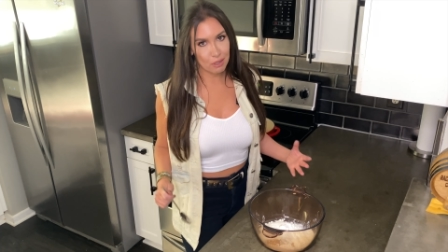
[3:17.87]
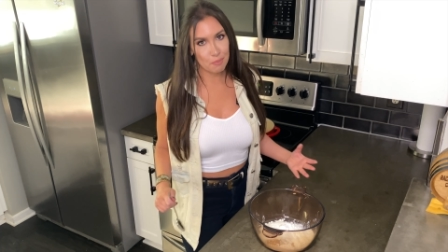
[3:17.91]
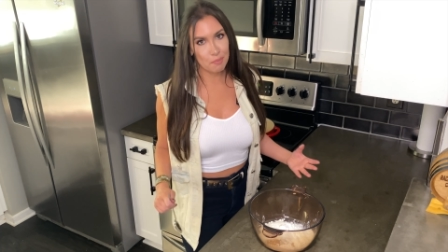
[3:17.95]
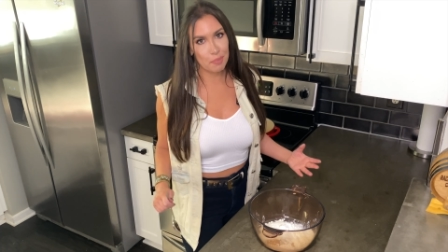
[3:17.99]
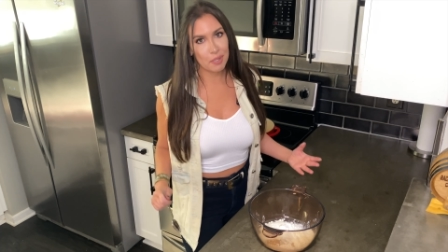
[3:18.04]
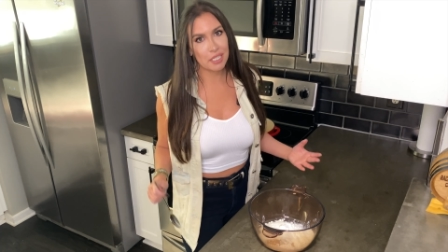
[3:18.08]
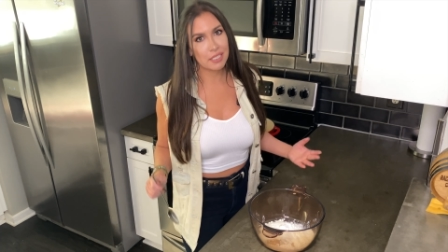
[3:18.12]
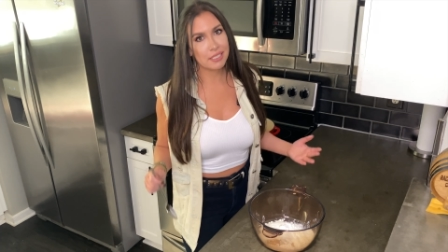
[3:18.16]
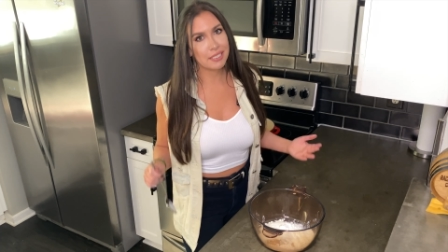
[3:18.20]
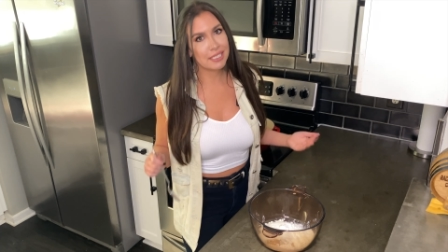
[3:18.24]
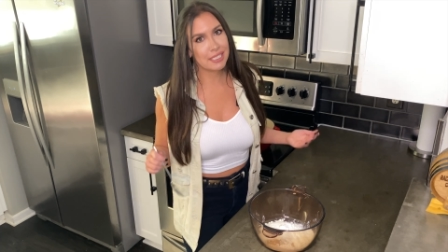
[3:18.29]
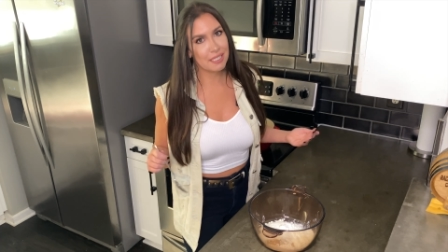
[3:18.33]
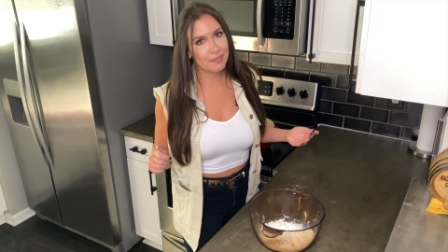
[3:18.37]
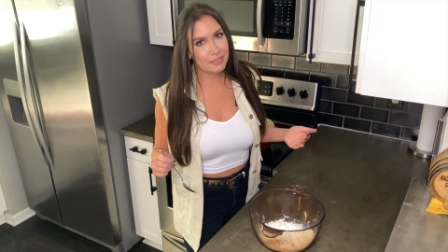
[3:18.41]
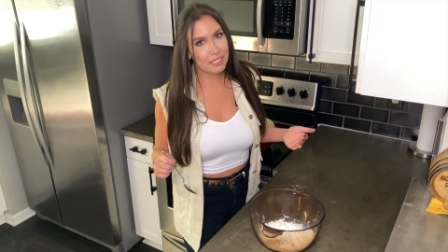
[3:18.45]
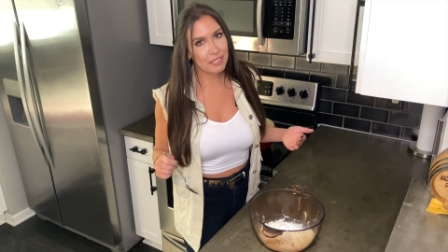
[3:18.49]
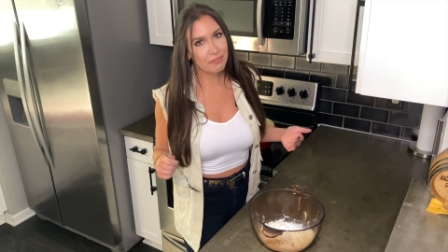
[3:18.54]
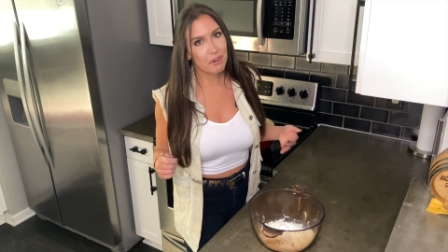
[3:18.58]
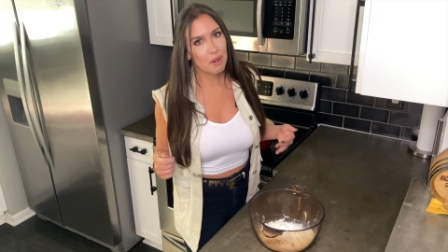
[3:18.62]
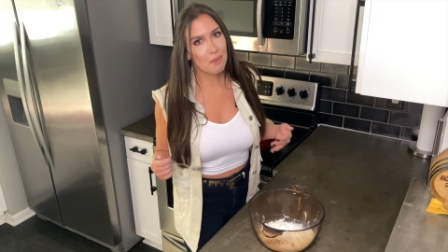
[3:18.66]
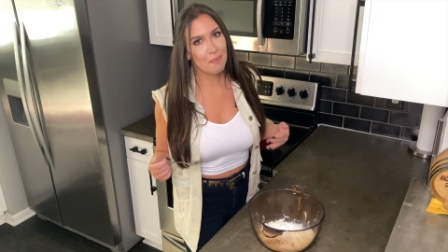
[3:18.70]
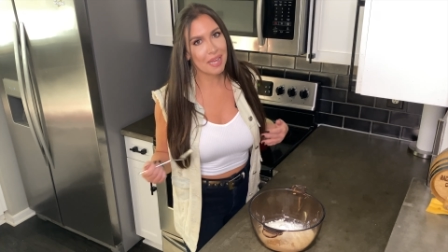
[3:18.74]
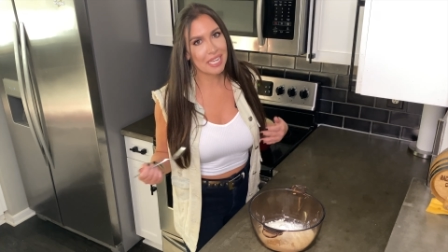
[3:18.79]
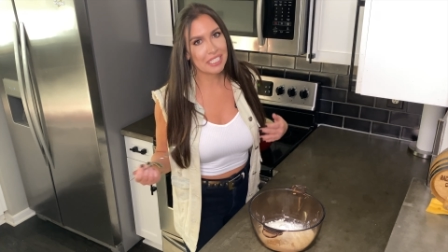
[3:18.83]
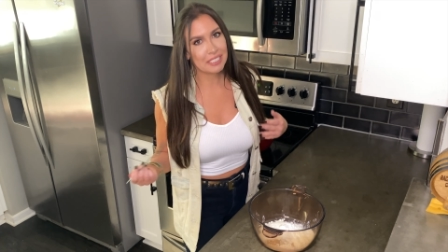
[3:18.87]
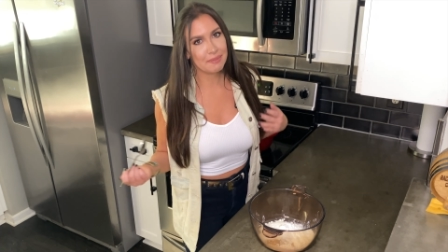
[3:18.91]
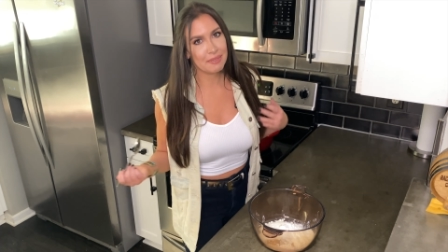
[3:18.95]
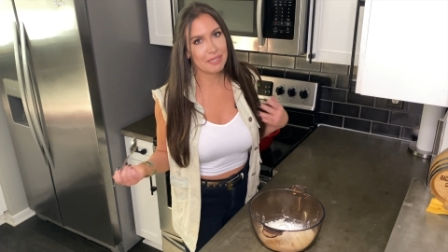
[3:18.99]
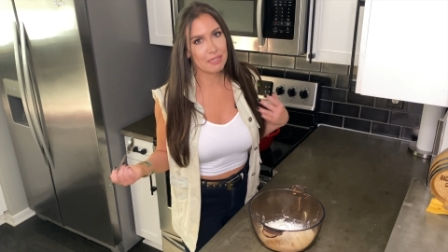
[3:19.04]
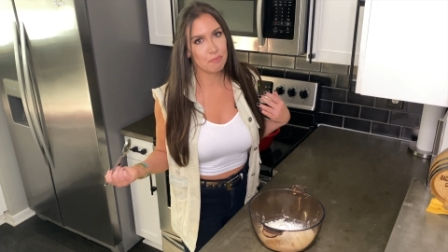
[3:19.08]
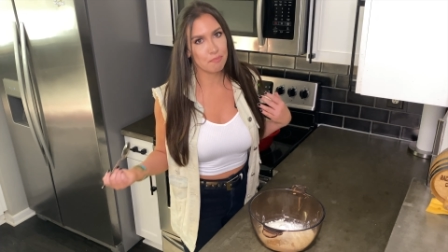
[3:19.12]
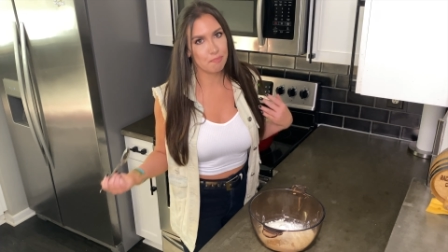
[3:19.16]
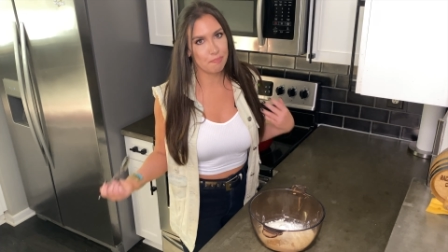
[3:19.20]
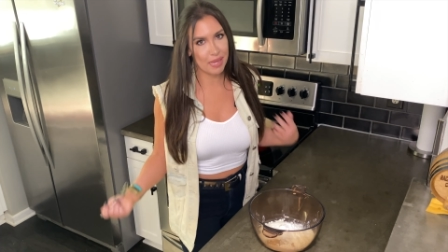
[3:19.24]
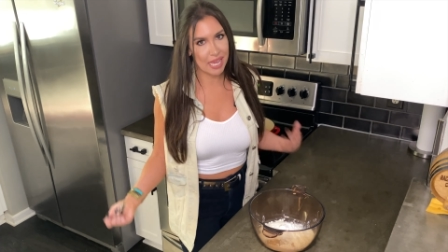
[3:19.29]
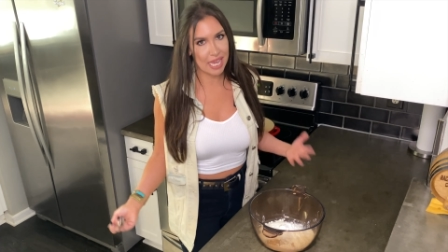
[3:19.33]
but sifting reminds me
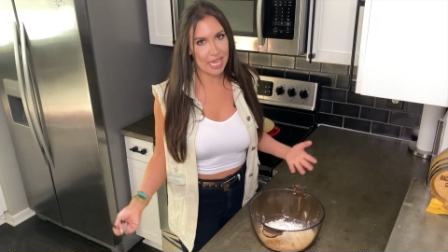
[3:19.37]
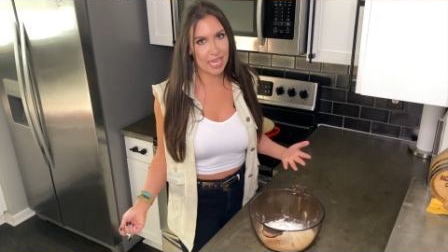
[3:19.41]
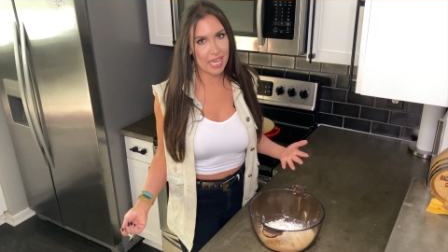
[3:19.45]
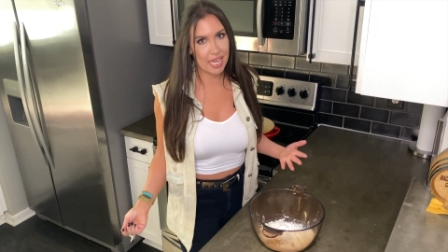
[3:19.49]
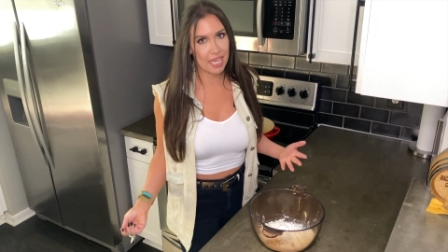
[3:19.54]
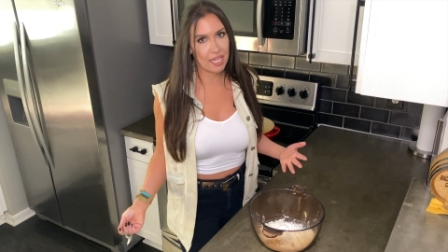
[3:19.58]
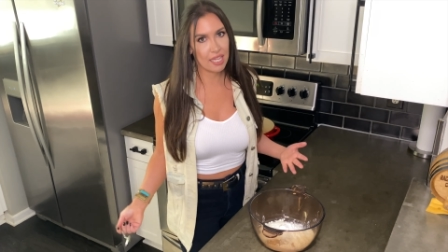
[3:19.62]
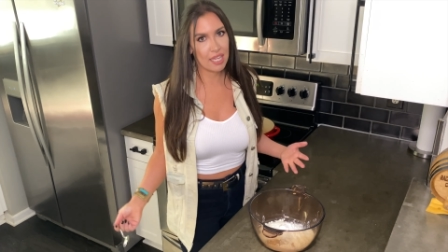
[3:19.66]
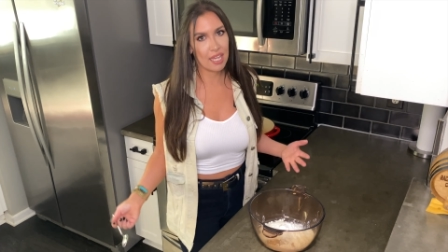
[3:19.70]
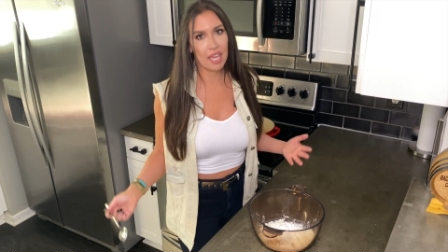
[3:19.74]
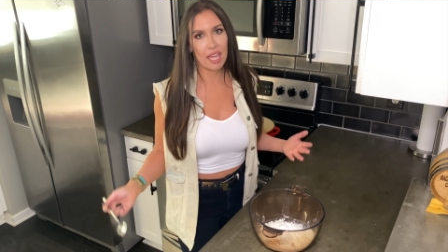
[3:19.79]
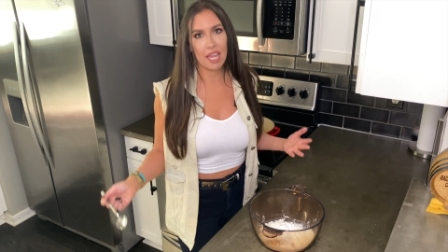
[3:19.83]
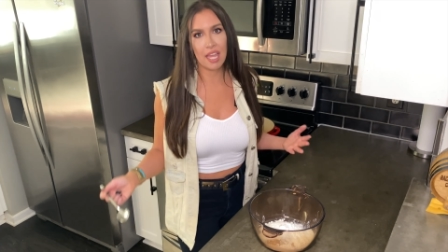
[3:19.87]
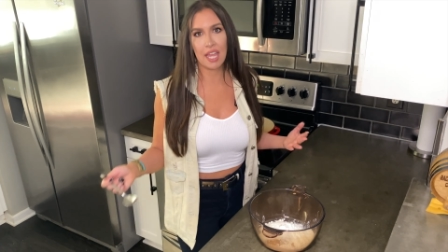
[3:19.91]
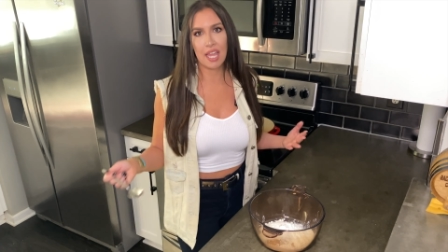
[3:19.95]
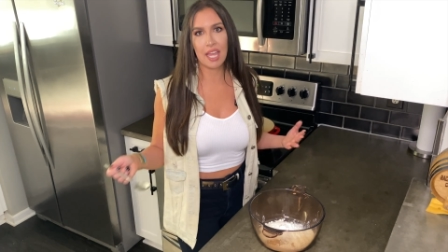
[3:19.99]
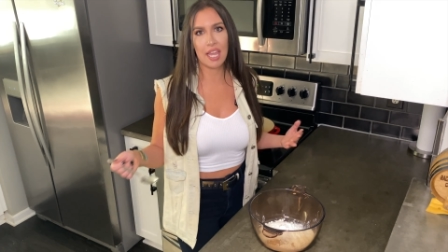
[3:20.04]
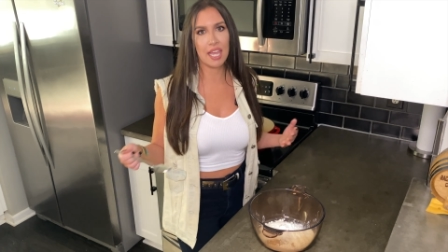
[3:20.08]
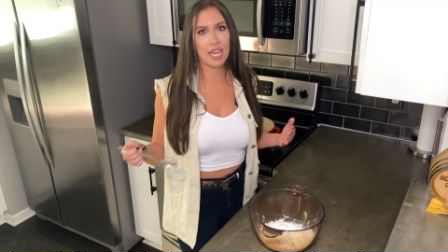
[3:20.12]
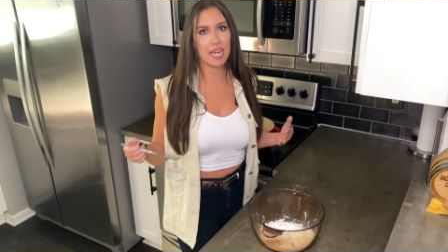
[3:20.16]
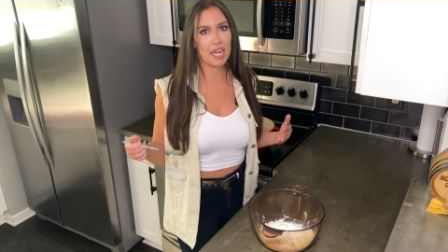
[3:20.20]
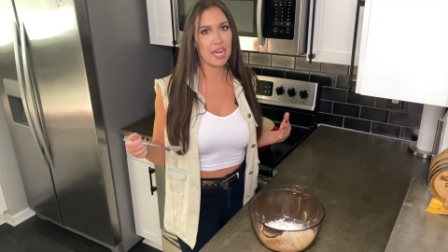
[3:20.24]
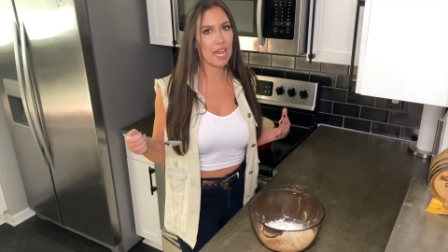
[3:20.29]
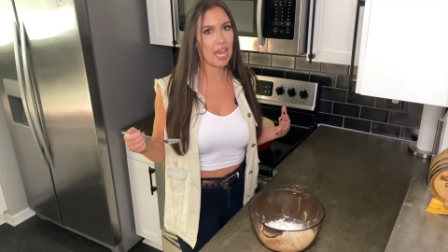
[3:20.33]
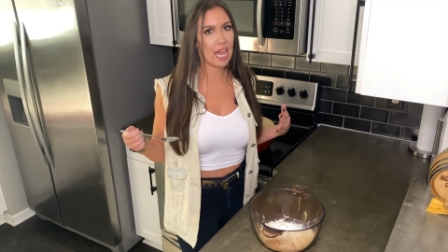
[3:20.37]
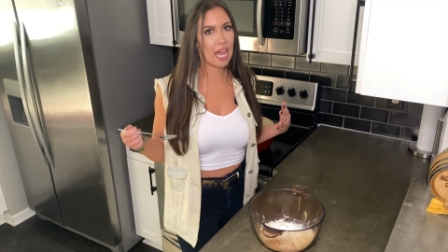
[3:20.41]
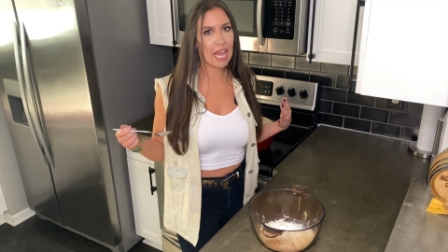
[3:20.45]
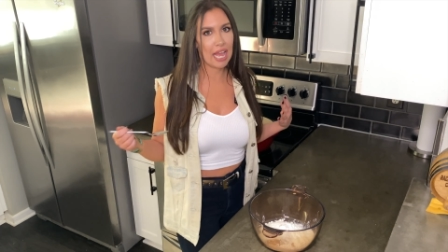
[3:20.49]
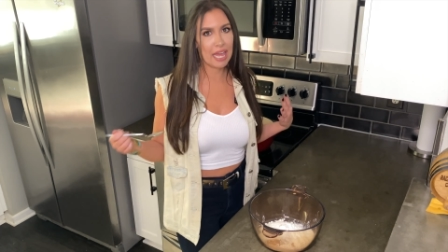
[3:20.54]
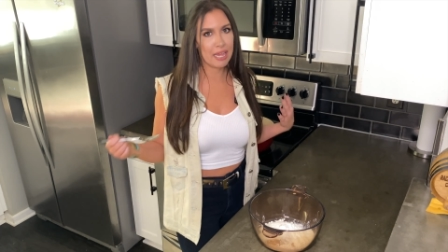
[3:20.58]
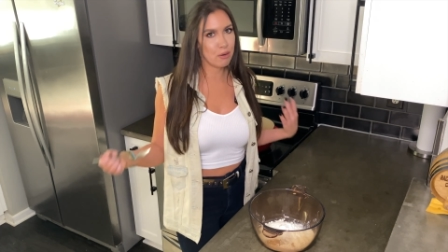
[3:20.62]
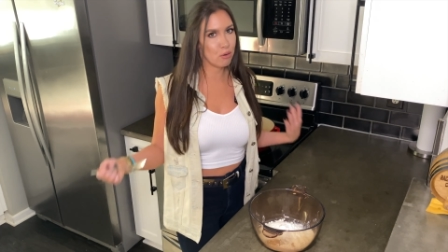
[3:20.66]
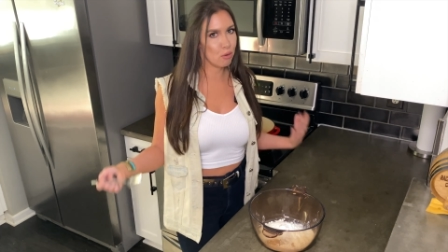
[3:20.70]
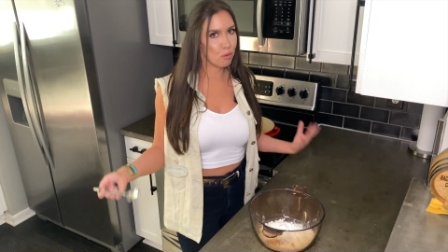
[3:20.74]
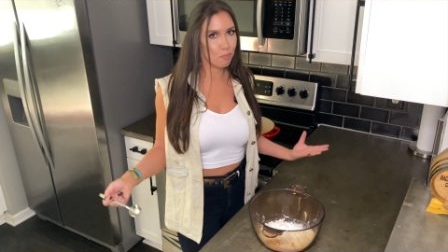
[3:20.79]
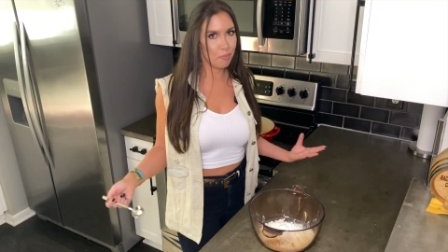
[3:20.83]
of baking, and I
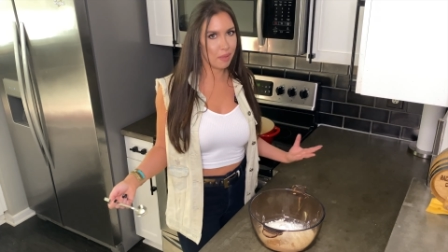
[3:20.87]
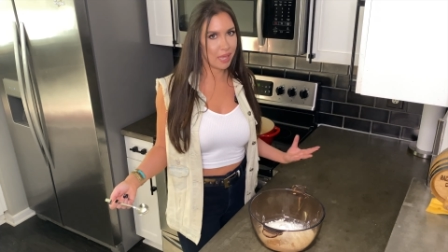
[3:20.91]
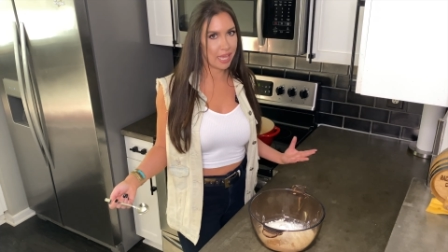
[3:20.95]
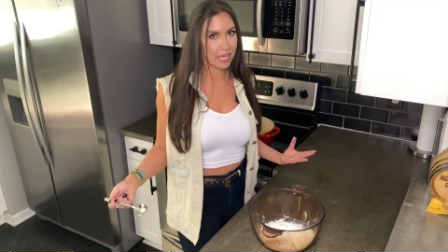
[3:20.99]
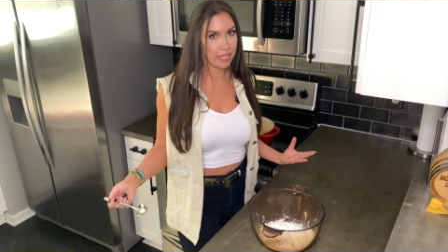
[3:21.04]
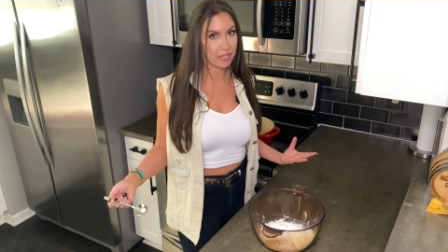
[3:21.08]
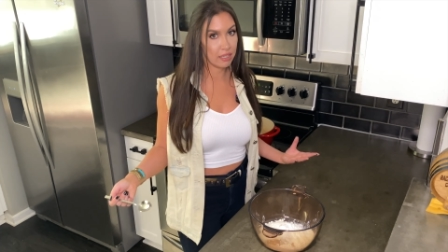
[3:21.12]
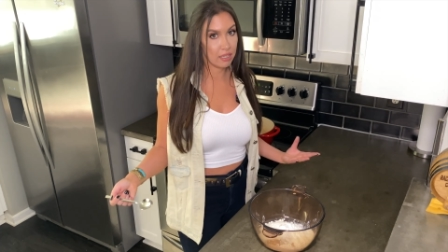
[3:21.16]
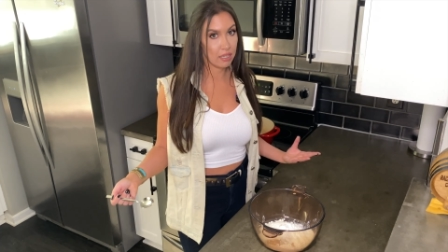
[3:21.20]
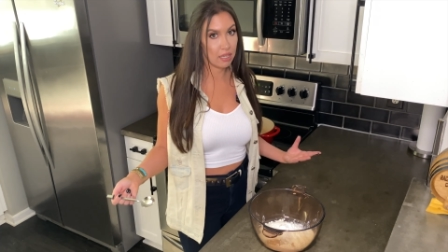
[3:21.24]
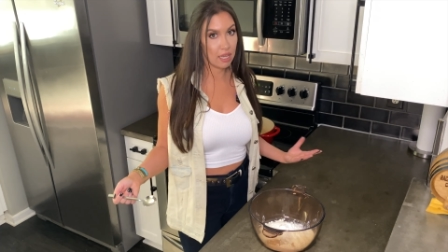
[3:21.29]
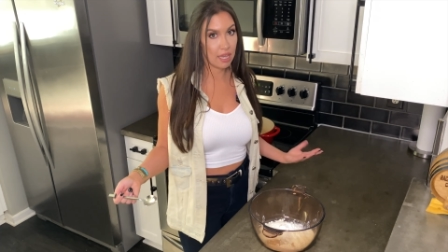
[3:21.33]
don't bake.